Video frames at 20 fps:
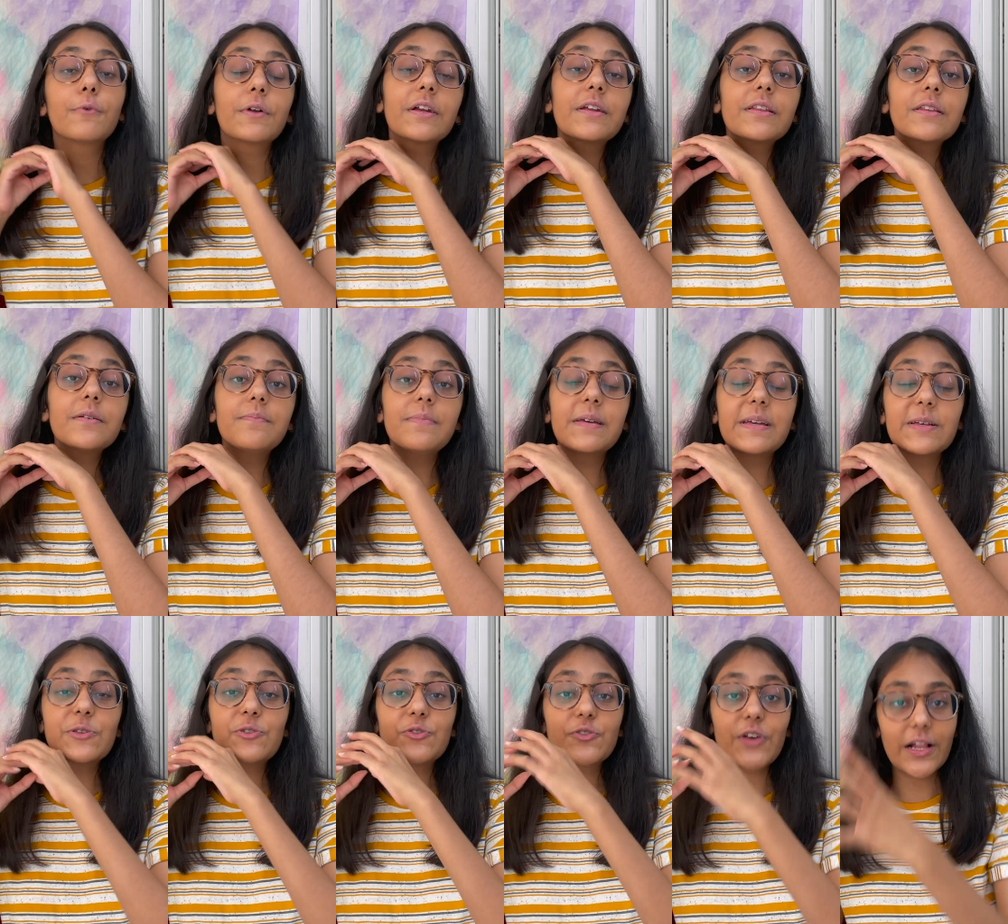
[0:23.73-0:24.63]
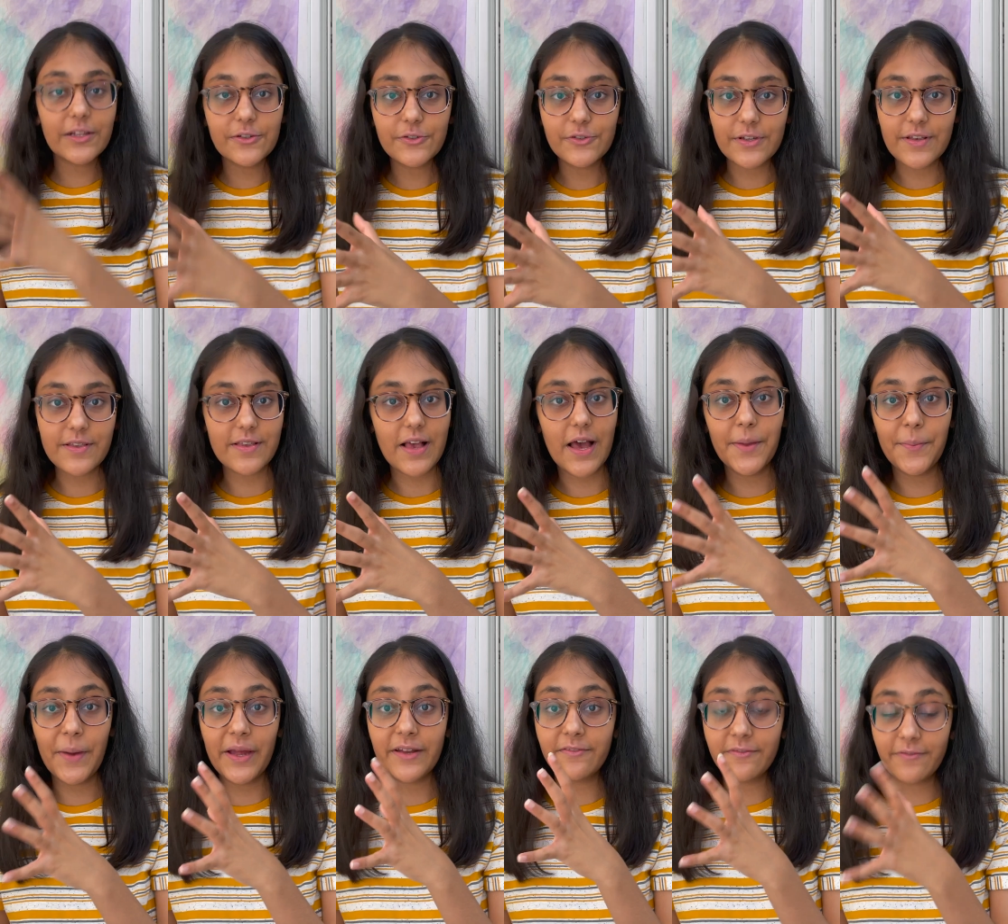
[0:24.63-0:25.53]
are the biggest challenges I
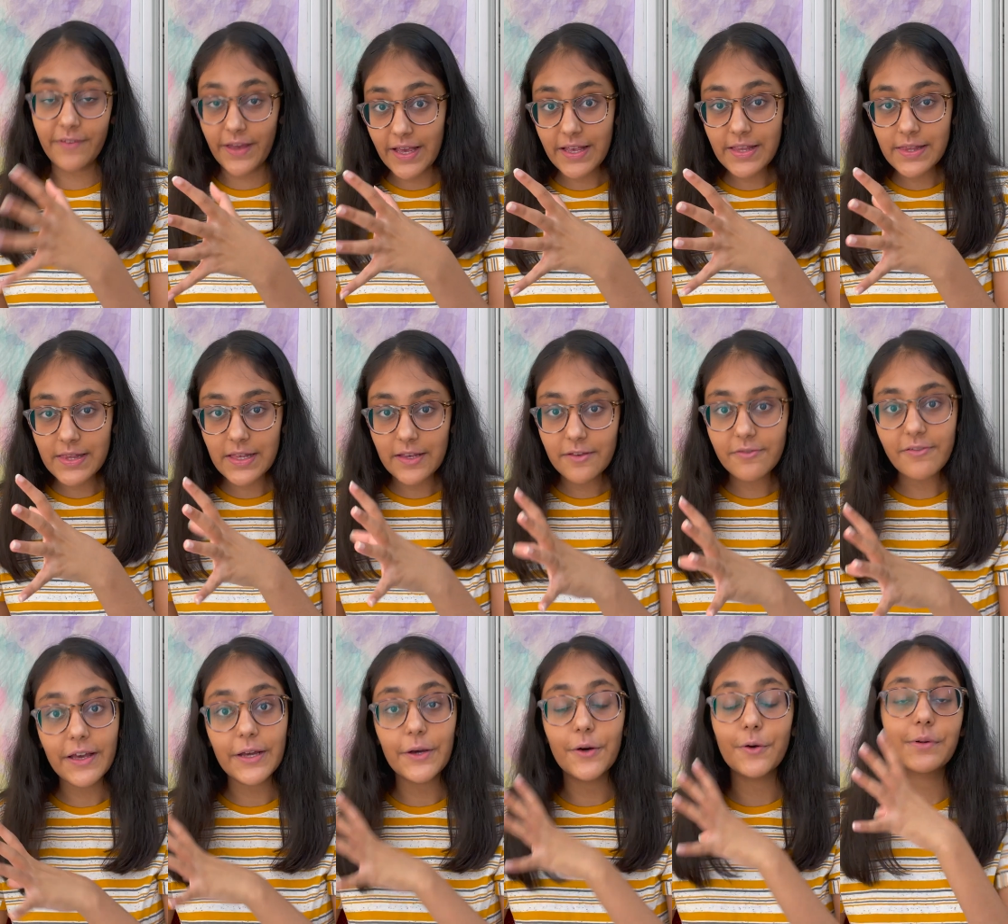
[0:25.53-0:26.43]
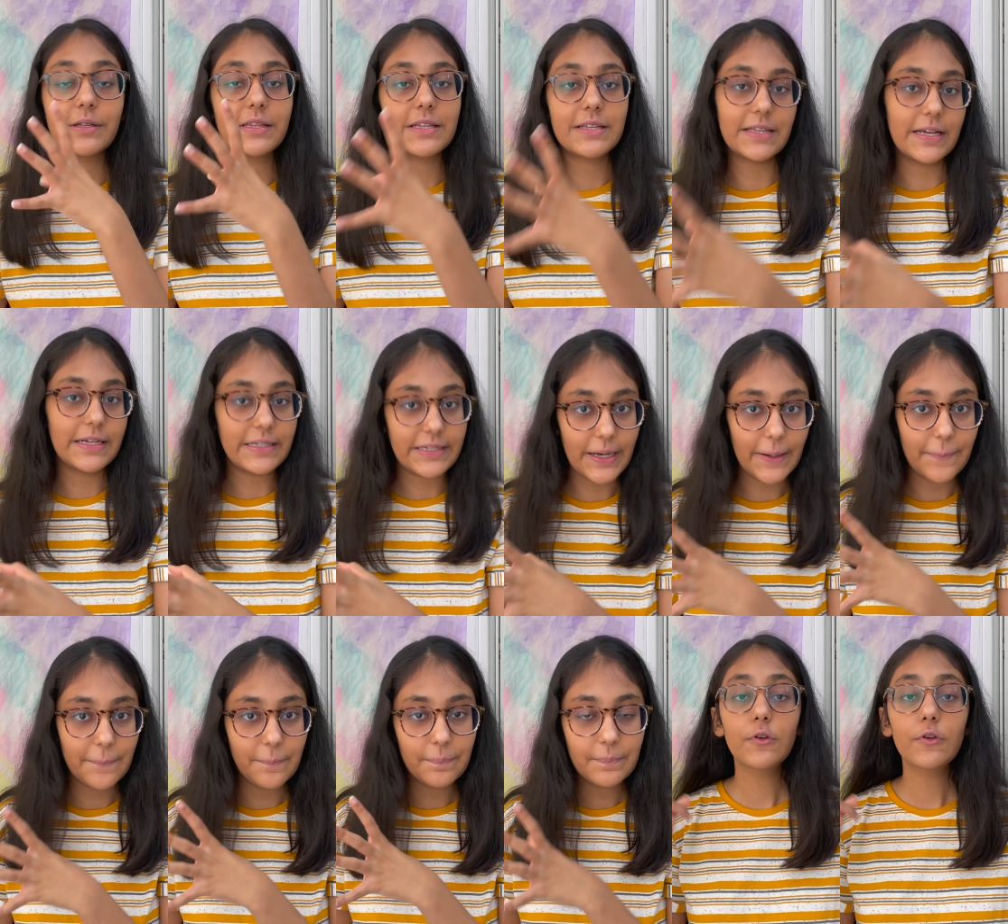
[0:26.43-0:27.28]
might face if I go with this idea?